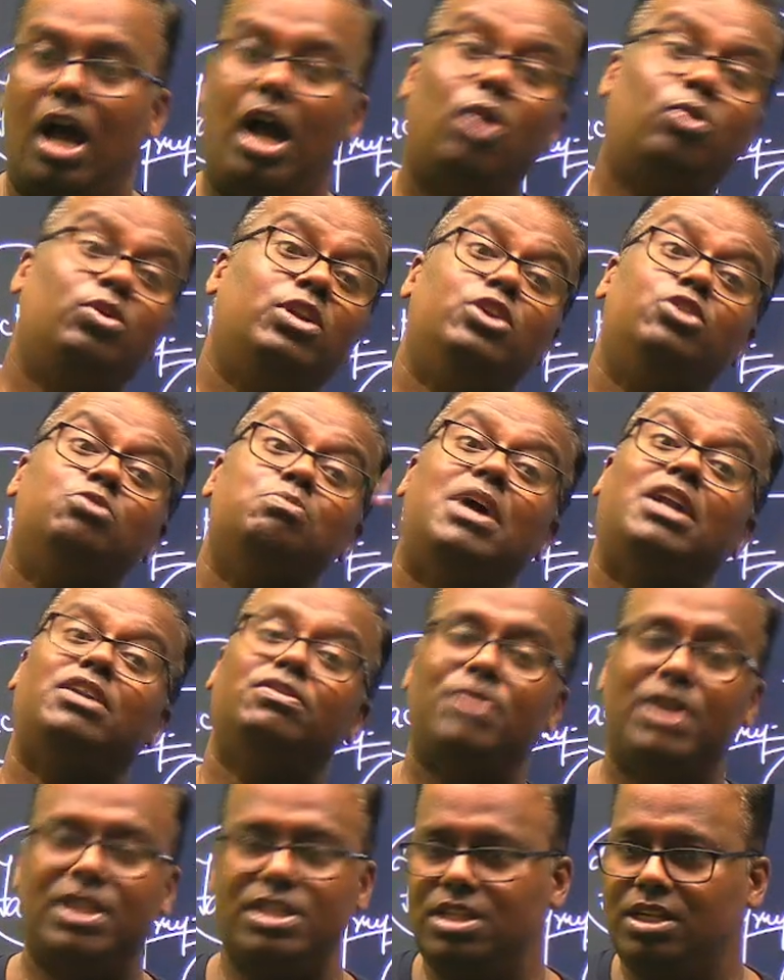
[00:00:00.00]
did you
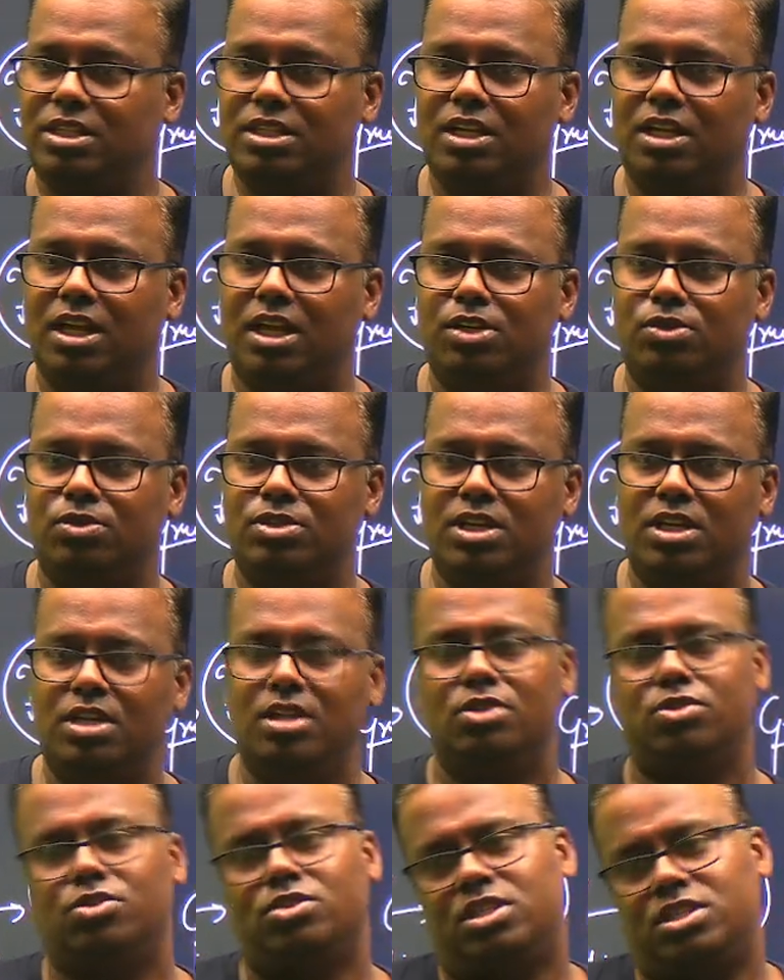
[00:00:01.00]
manufacture that hydrogen?
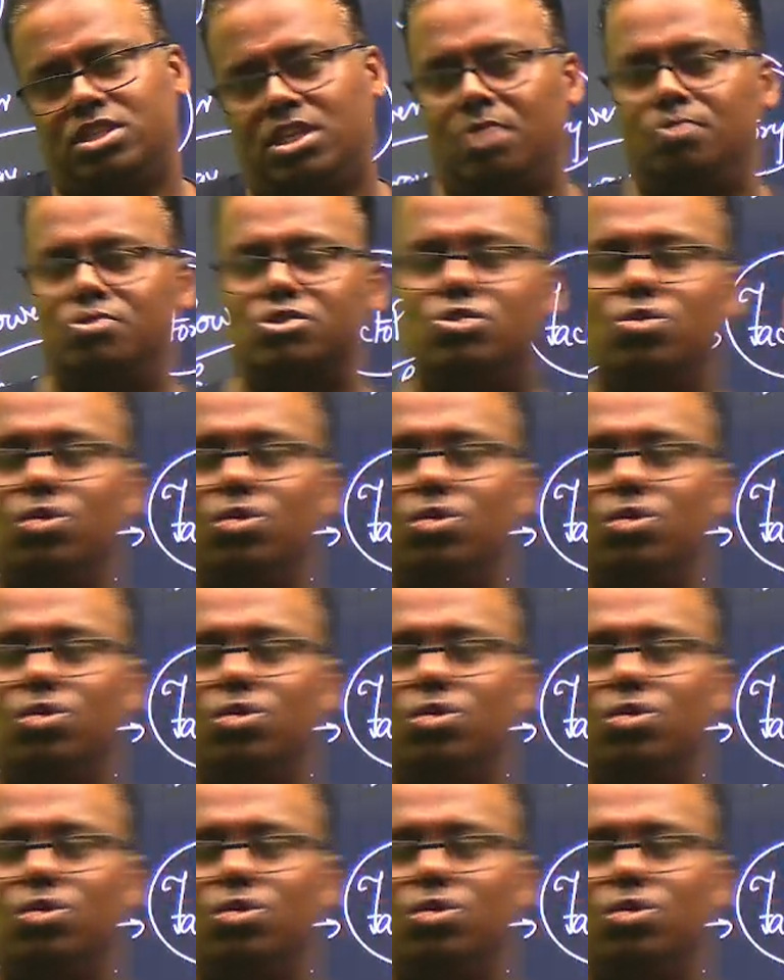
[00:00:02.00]
So the same story